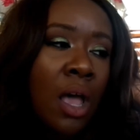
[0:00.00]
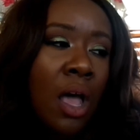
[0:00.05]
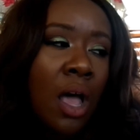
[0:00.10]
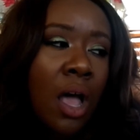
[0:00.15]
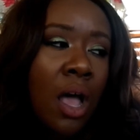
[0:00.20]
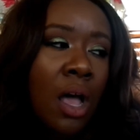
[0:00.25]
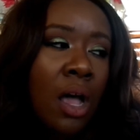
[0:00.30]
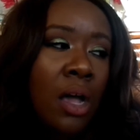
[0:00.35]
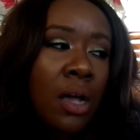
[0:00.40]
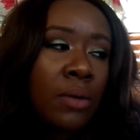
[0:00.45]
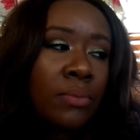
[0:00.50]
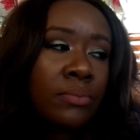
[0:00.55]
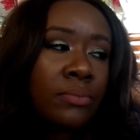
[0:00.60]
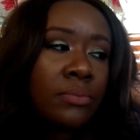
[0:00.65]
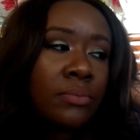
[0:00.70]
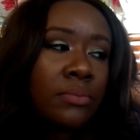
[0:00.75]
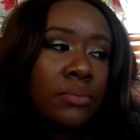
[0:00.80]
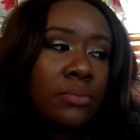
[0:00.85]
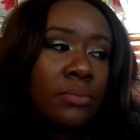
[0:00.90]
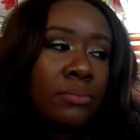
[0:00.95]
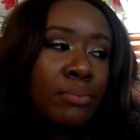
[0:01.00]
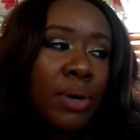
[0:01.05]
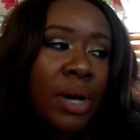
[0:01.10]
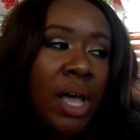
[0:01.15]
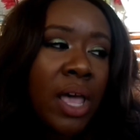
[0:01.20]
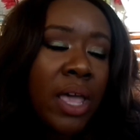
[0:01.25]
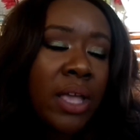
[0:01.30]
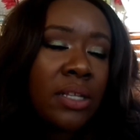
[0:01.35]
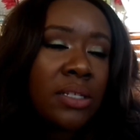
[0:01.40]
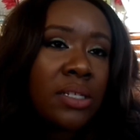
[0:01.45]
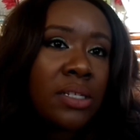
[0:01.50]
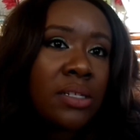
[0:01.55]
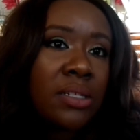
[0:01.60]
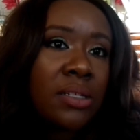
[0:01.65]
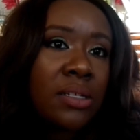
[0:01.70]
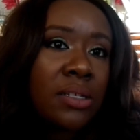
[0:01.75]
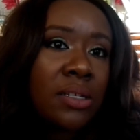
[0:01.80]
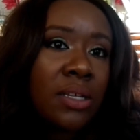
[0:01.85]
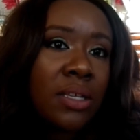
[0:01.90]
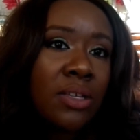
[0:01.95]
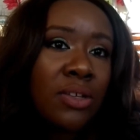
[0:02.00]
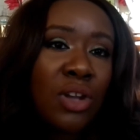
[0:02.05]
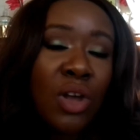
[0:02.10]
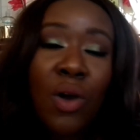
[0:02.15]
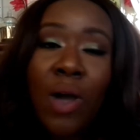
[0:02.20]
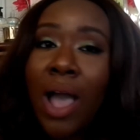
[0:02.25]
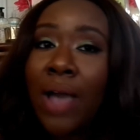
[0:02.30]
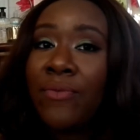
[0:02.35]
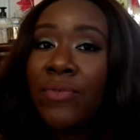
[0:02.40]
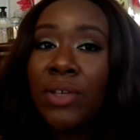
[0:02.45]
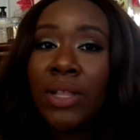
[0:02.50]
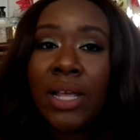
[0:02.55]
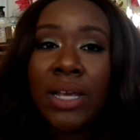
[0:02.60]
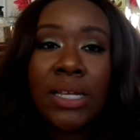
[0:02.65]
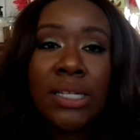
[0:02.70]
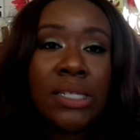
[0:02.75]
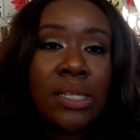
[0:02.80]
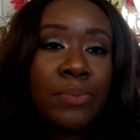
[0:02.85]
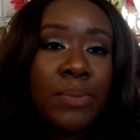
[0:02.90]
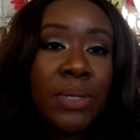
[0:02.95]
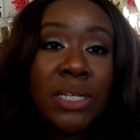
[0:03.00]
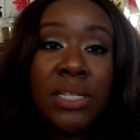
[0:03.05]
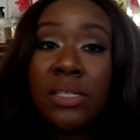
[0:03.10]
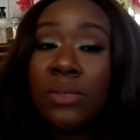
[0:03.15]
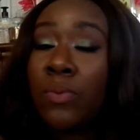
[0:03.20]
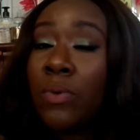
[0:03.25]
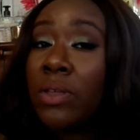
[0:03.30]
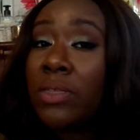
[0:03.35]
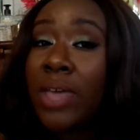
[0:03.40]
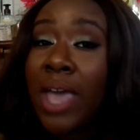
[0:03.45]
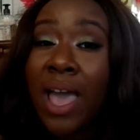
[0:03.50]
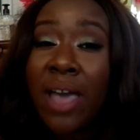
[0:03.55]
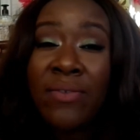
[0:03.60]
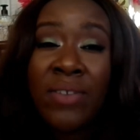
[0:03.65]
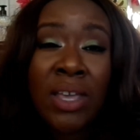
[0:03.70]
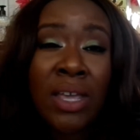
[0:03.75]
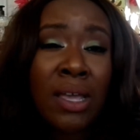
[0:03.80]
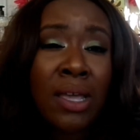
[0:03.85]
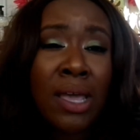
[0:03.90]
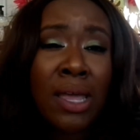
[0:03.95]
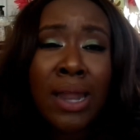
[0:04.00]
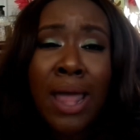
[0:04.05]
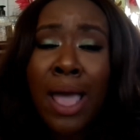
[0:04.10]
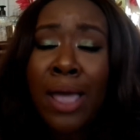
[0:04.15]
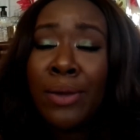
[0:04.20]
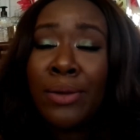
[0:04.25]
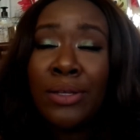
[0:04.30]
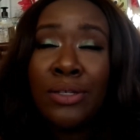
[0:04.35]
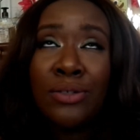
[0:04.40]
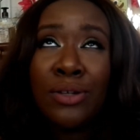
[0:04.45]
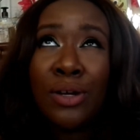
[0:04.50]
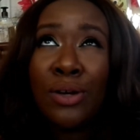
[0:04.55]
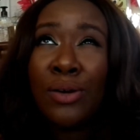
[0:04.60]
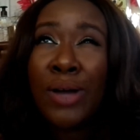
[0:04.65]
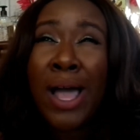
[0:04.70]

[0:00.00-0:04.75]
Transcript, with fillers: But you know, I feel like it's a piece worth having, and you know,